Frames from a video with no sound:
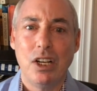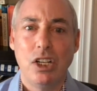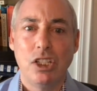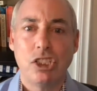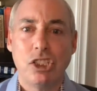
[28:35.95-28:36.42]

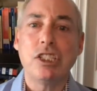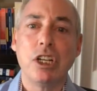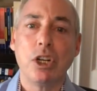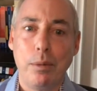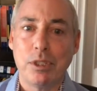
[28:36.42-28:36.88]
So why is
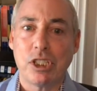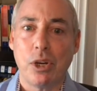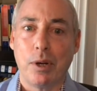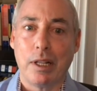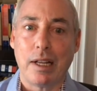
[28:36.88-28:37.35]
an agreement
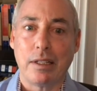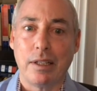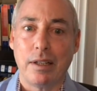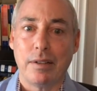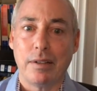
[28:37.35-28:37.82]
so
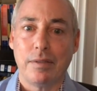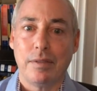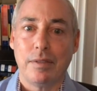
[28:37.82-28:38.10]
unlikely?